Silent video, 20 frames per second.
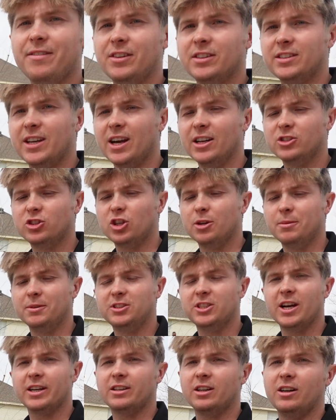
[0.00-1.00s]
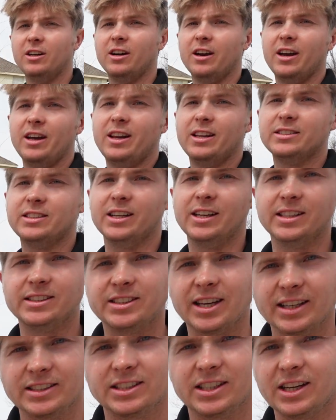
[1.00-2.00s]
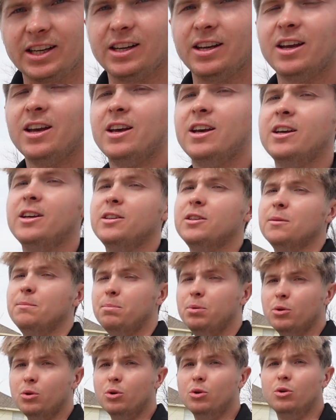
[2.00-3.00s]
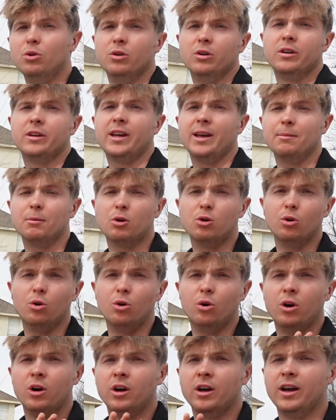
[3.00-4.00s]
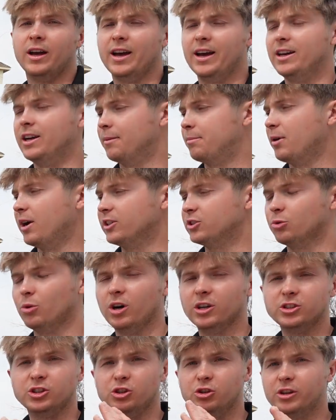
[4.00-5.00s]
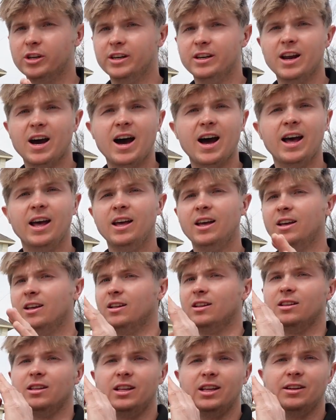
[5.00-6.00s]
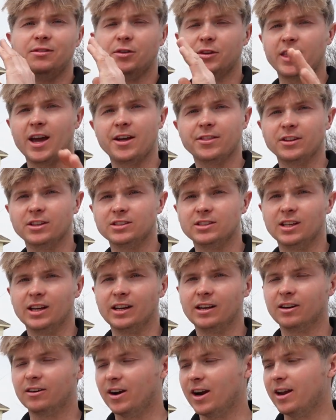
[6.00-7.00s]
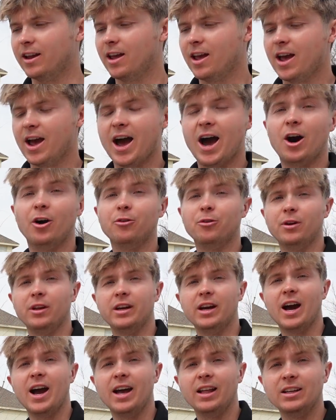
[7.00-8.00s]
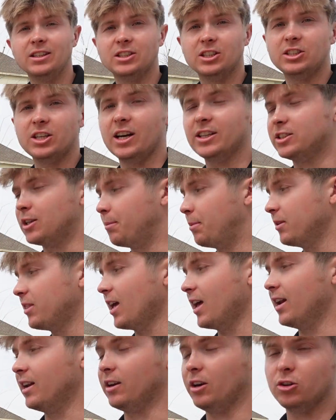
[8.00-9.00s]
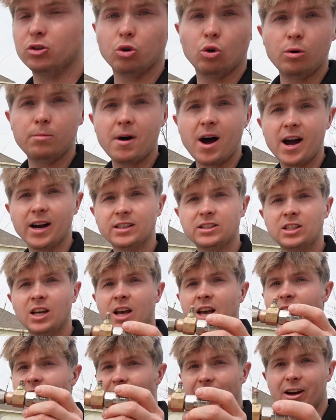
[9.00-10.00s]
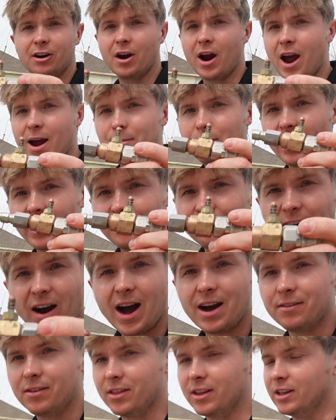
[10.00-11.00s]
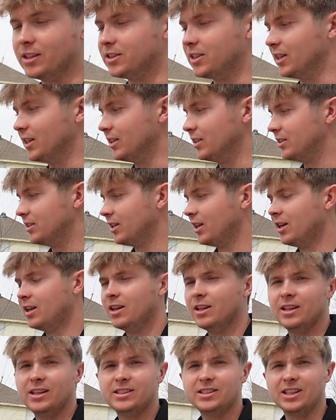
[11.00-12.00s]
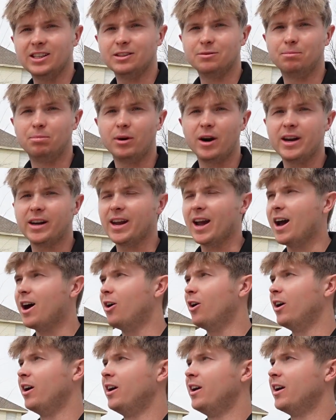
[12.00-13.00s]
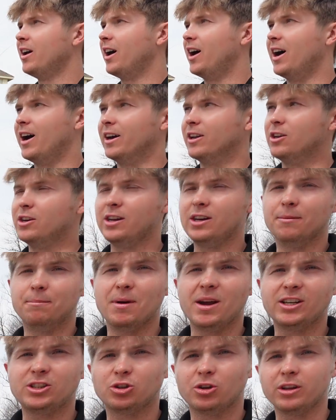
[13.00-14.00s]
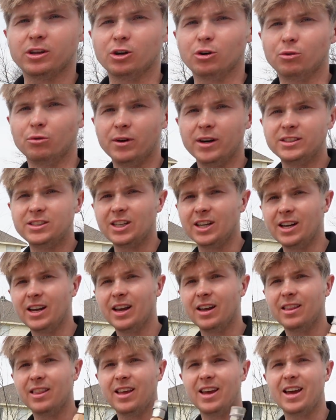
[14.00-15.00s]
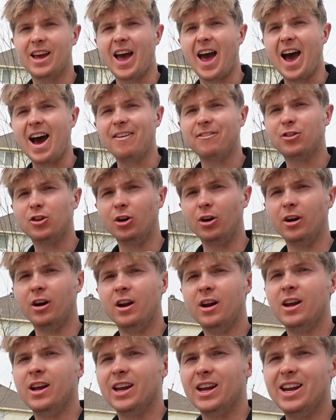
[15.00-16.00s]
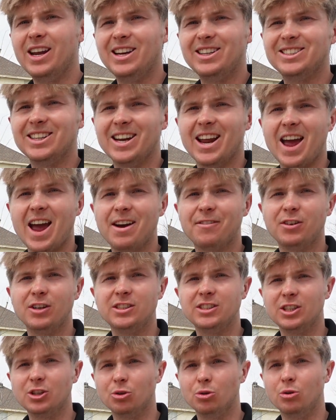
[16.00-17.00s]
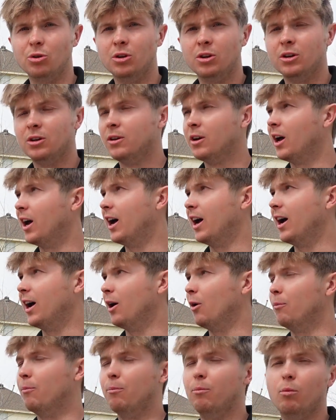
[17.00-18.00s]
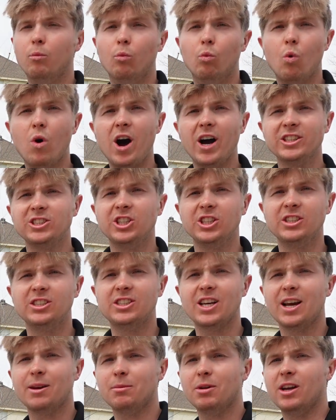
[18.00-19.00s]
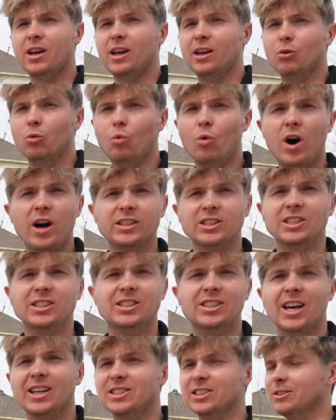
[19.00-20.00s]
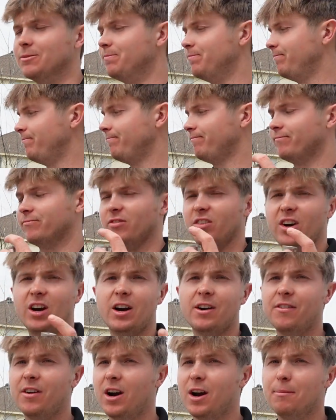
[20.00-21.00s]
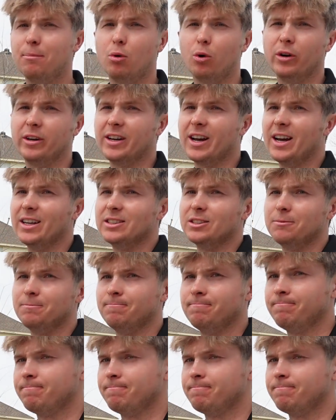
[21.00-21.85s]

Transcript: this downstream injector. It is a necessity to pull chemical in your pressure washer. You cannot live without this thing, all right? I would really highly suggest to put that in your toolbox and grab like 5 of these things. These things break out. You need to make sure that you're rinsing it after each and every single washing segment and washing session. Very, very important, guys.